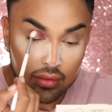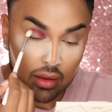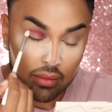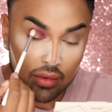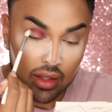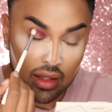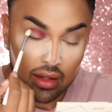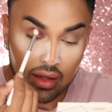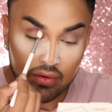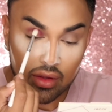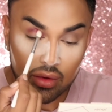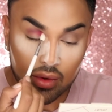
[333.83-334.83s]
I'm really
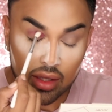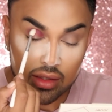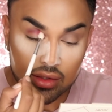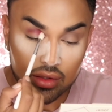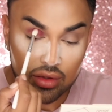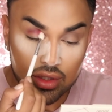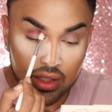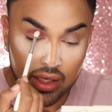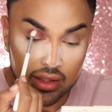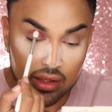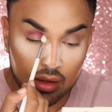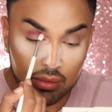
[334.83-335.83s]
loving the way these two
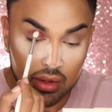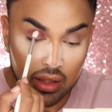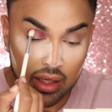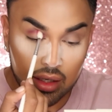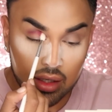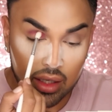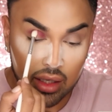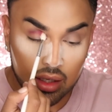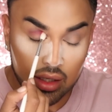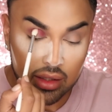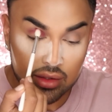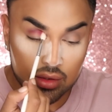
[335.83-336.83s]
shades are
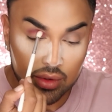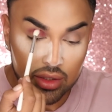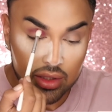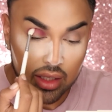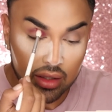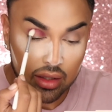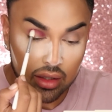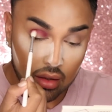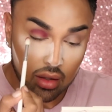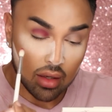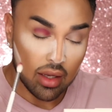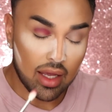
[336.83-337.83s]
blending into each other.
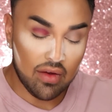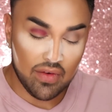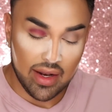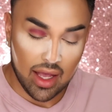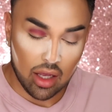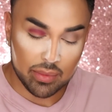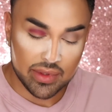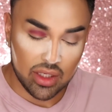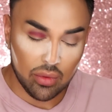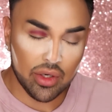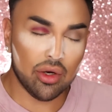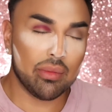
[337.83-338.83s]
If it helps
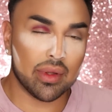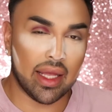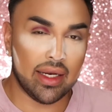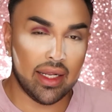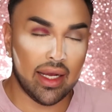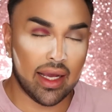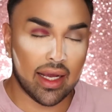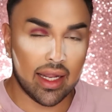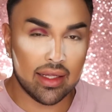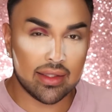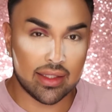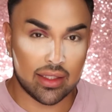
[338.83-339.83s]
you when you're blending, I
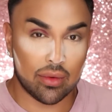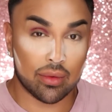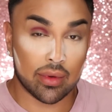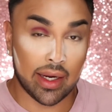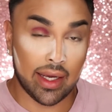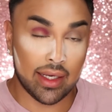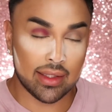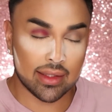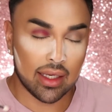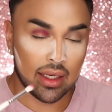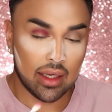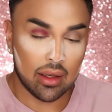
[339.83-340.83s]
kind of tend to
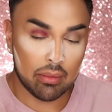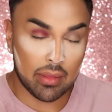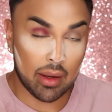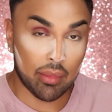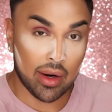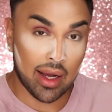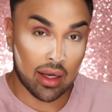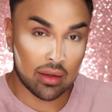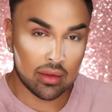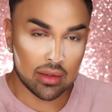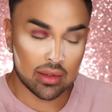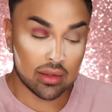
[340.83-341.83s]
raise my
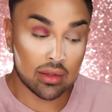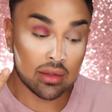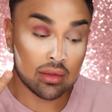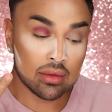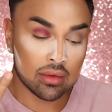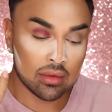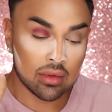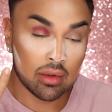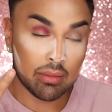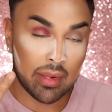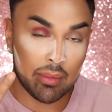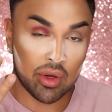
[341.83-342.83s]
brows.
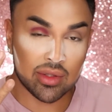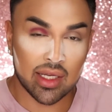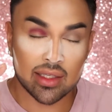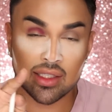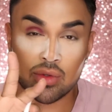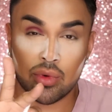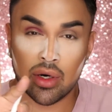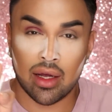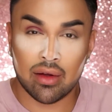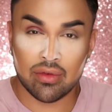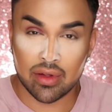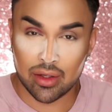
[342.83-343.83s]
My Botox is worn
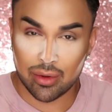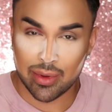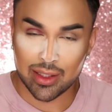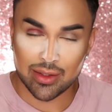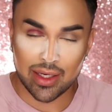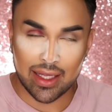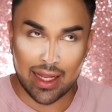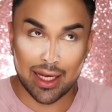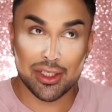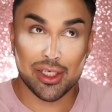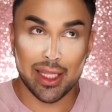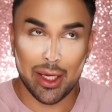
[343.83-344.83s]
off a little bit, so I can
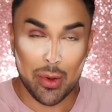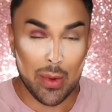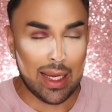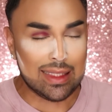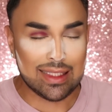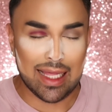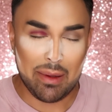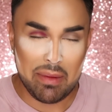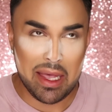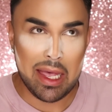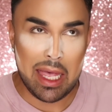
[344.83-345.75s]
actually raise them.